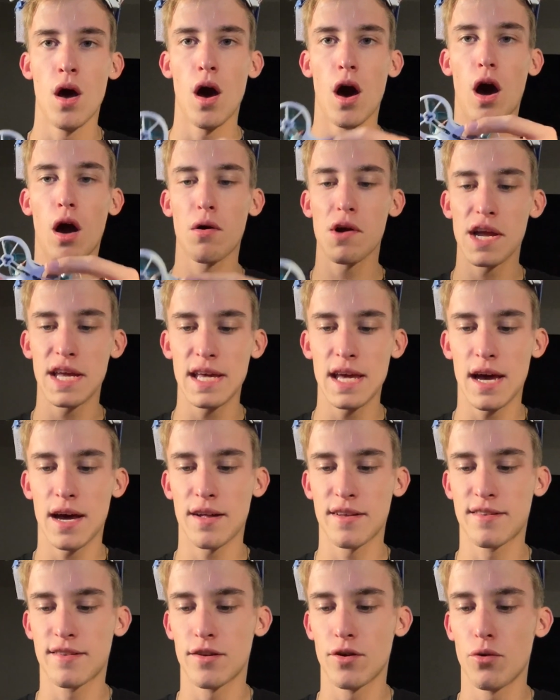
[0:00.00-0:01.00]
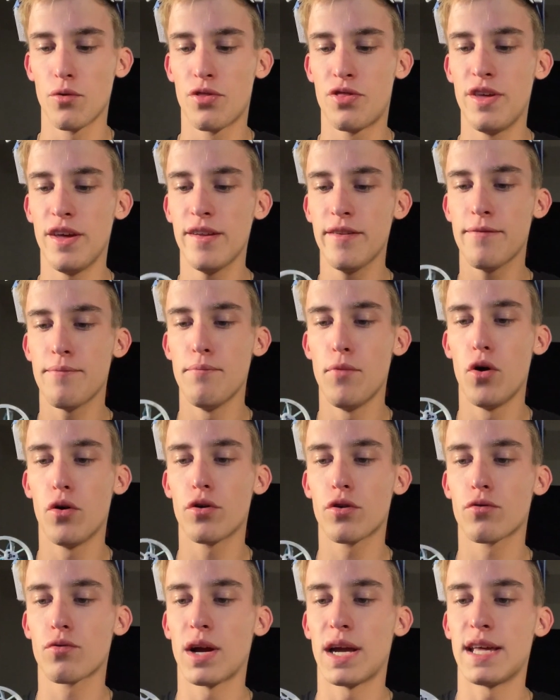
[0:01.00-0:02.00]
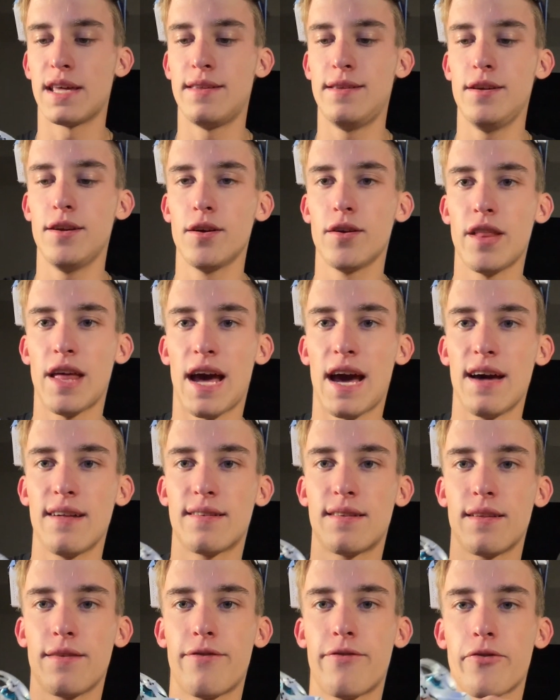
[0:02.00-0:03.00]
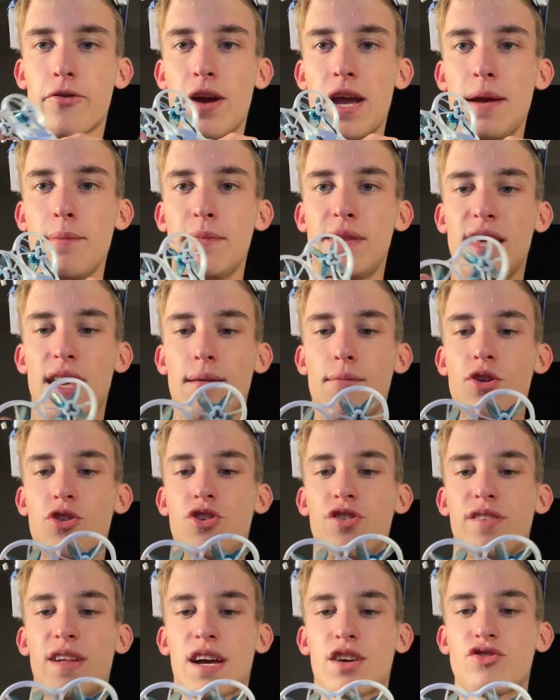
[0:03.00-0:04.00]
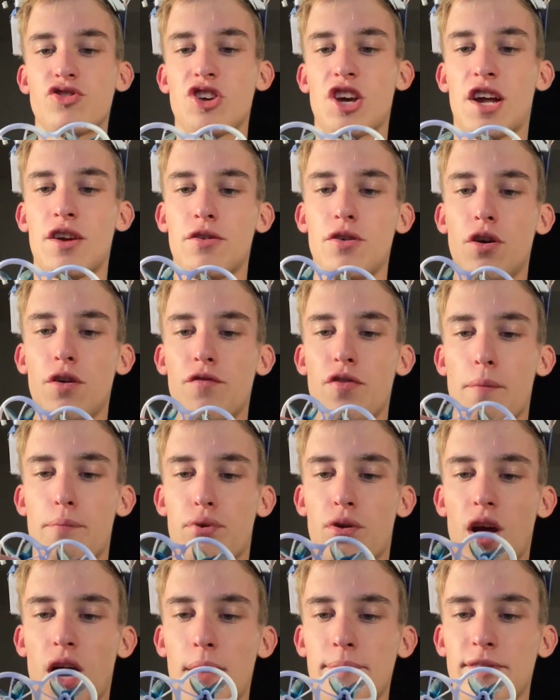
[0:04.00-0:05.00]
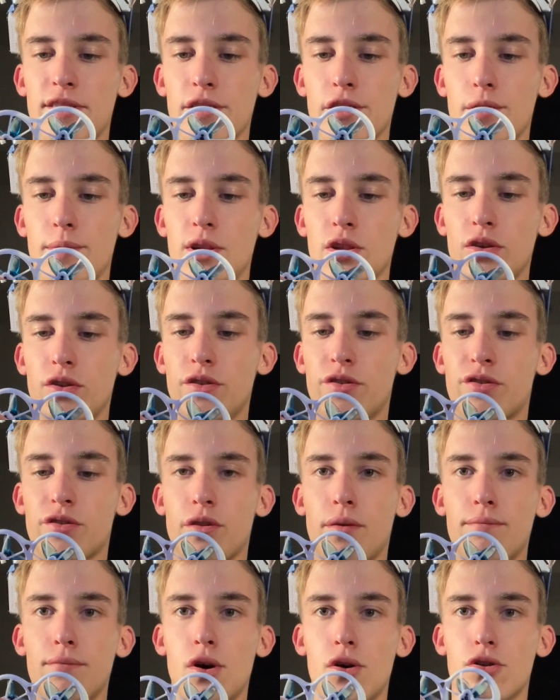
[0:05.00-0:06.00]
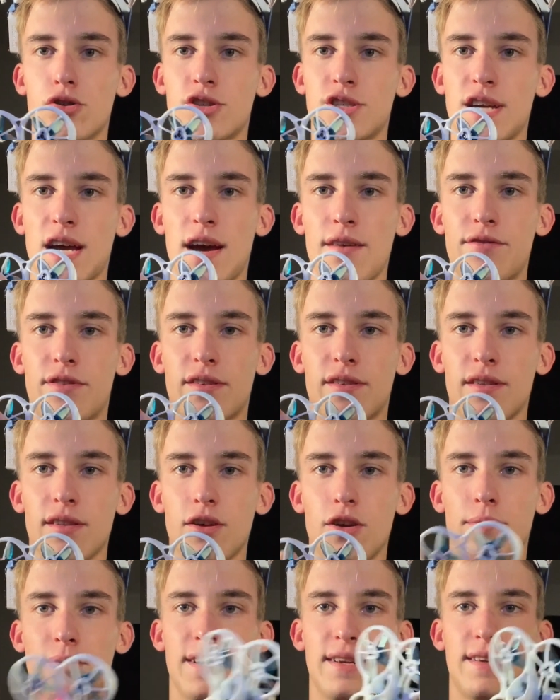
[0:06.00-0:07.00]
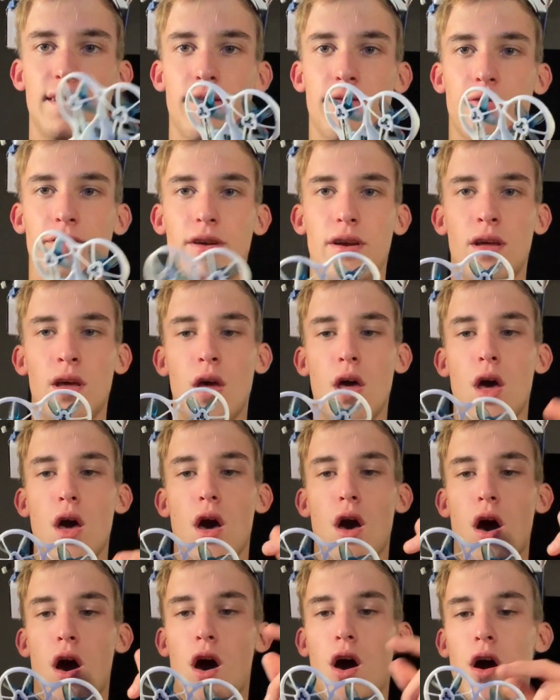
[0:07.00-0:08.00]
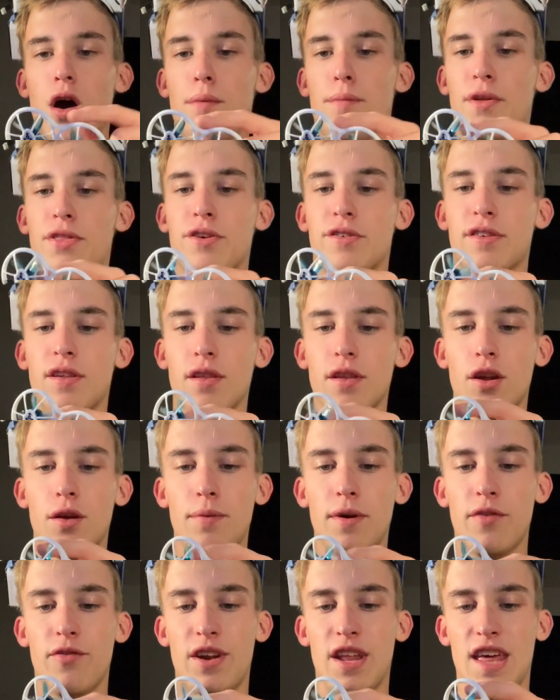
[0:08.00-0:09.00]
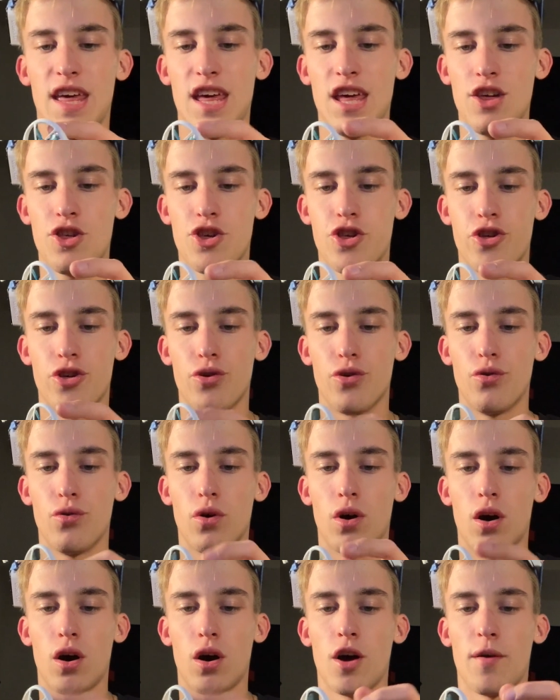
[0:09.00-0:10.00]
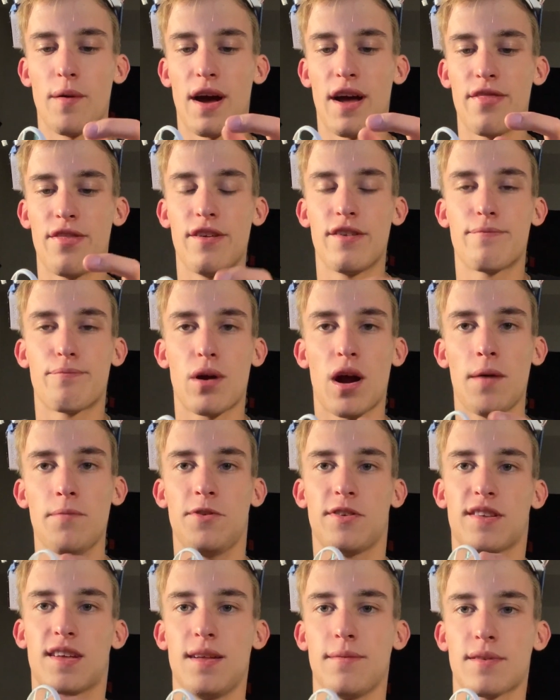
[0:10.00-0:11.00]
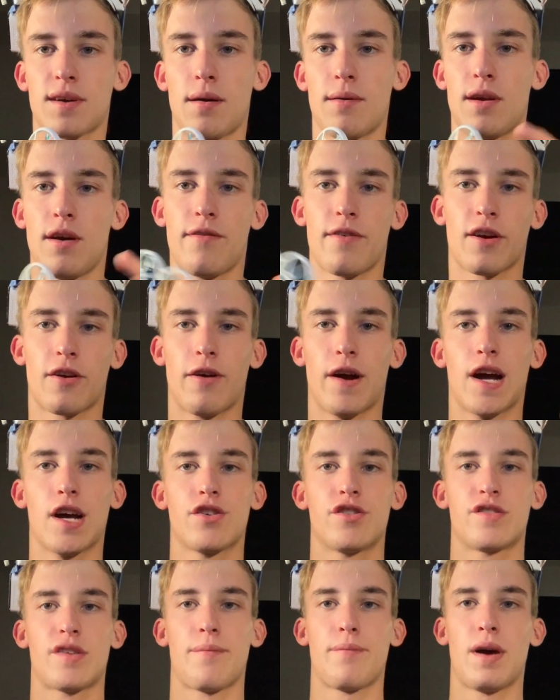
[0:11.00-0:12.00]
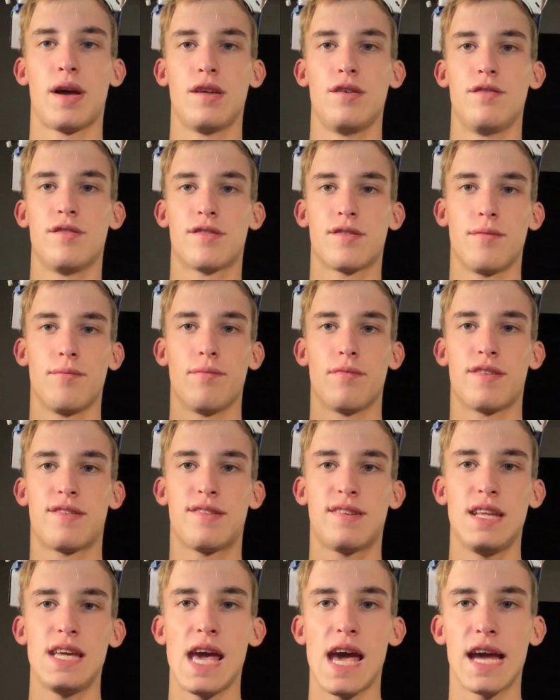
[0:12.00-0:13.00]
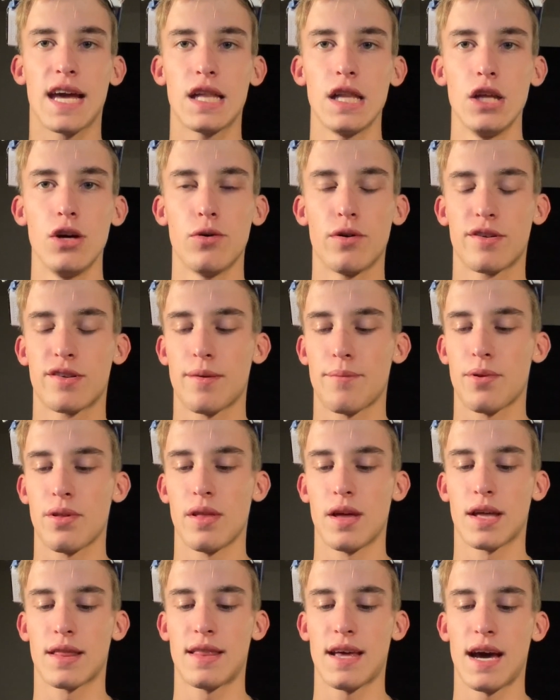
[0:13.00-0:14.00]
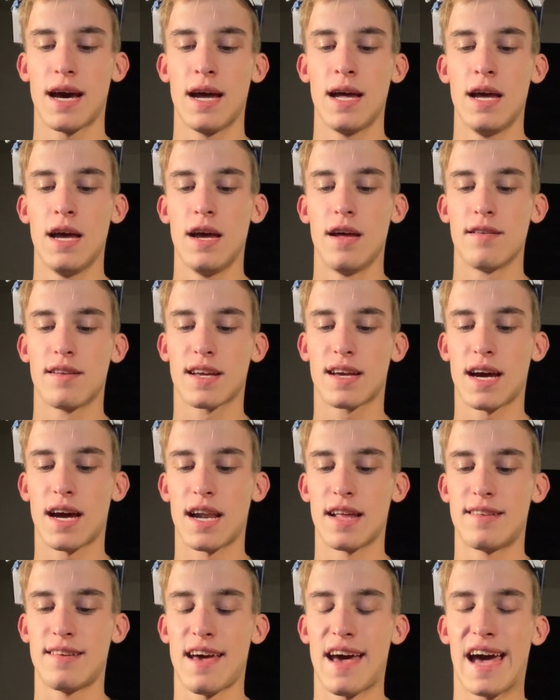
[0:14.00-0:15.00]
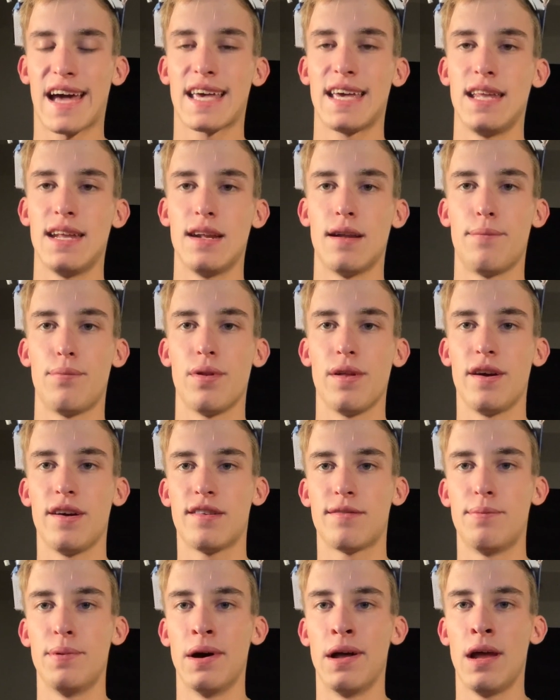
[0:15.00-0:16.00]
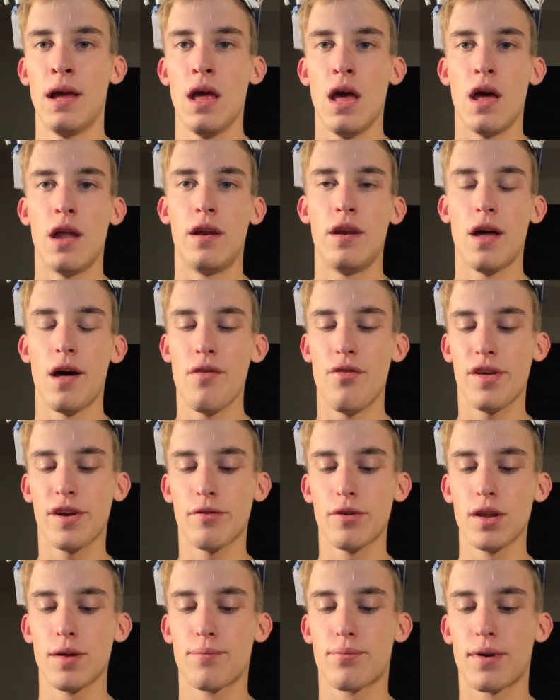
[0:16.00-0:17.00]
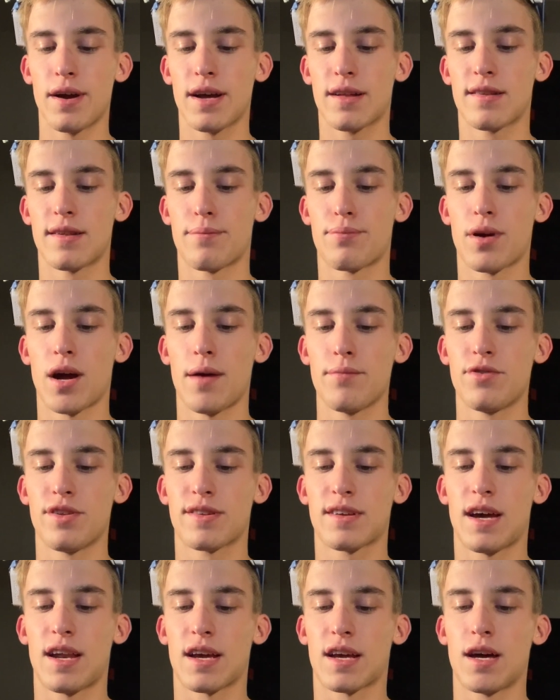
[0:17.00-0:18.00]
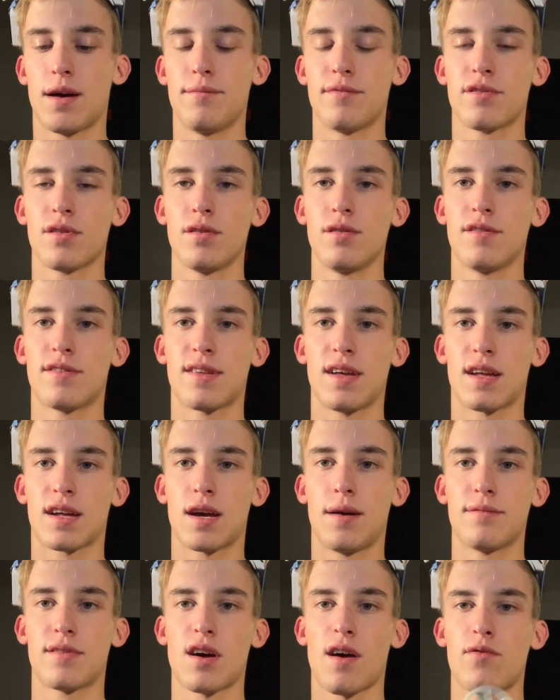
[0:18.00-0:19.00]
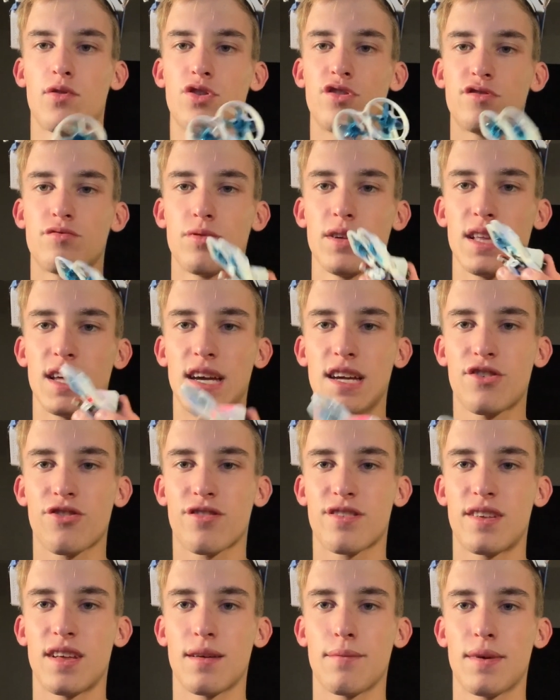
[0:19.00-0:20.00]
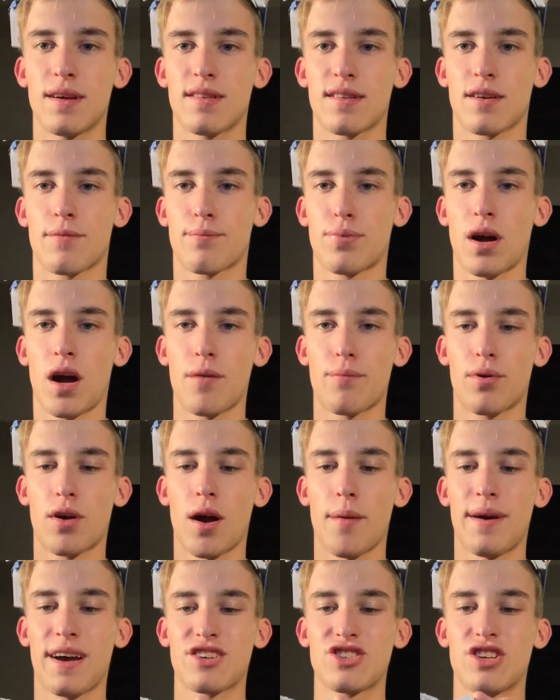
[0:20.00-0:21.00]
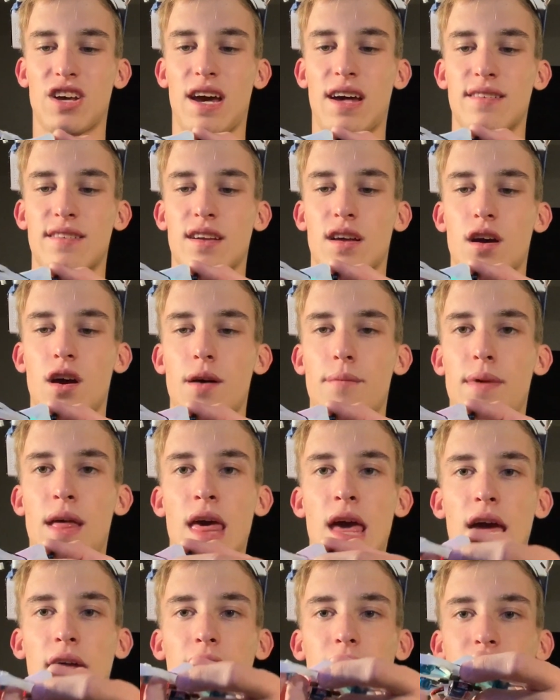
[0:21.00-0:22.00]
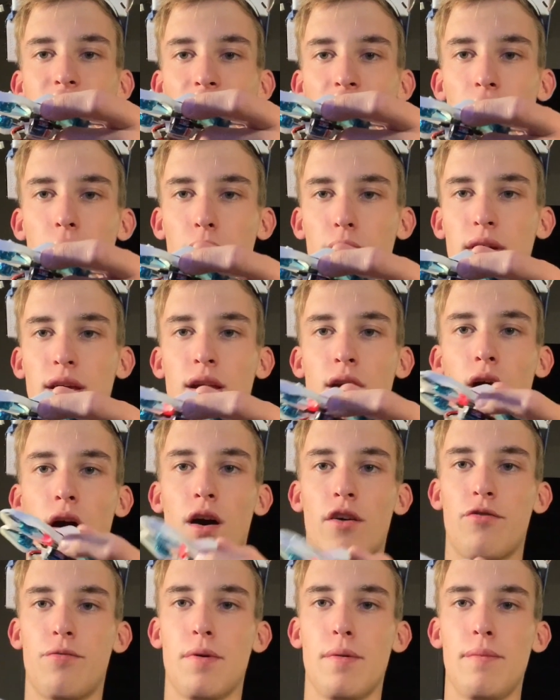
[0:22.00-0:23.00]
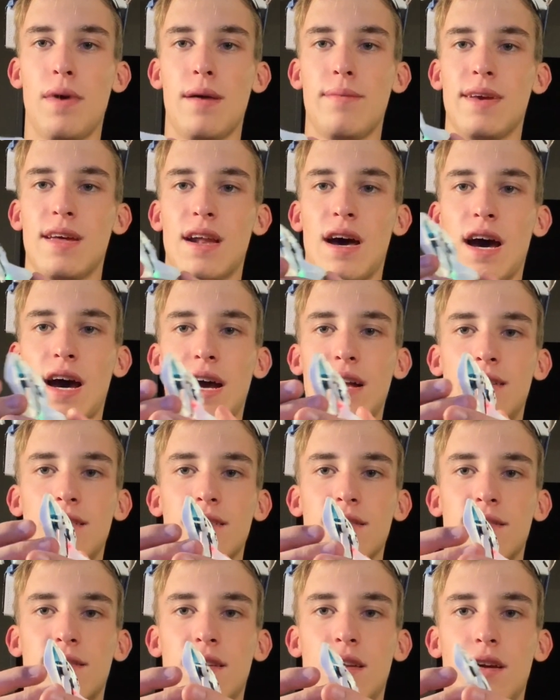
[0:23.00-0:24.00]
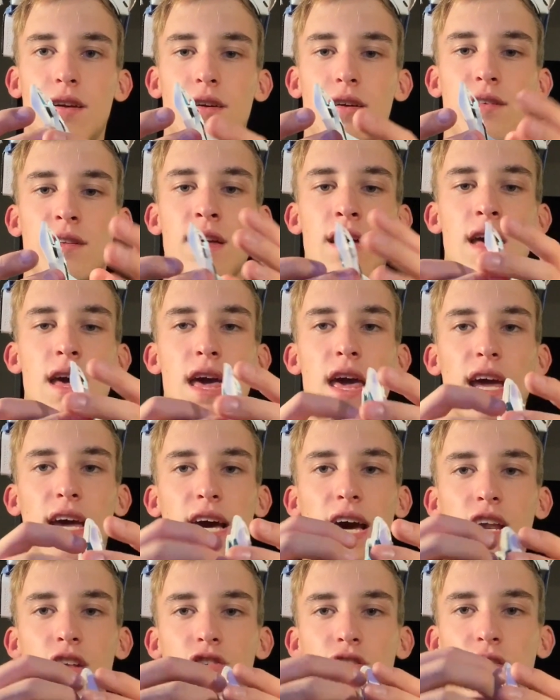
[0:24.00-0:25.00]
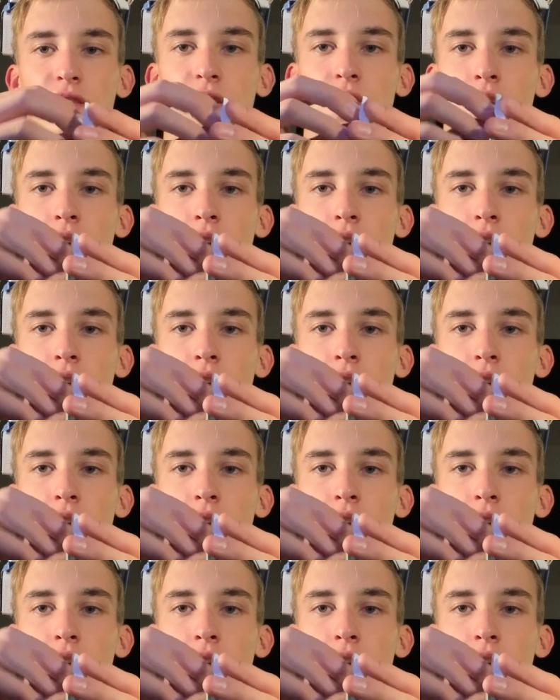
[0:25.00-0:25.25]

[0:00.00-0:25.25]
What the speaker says: Alright, yeah, so this motor right here that has the frame damage is actually, I don't know if the prop's a little bit loose or the motor shaft is a little bit different. But there's a little bit of an issue. This prop just keeps coming off and crashes. I might use some CA glue or something like that to kind of tack it into place, but nothing really breaks. The prop just kind of comes loose and comes off, which is really interesting because the prop actually has to come down and off, but maybe in high tilt scenarios, it kind of just,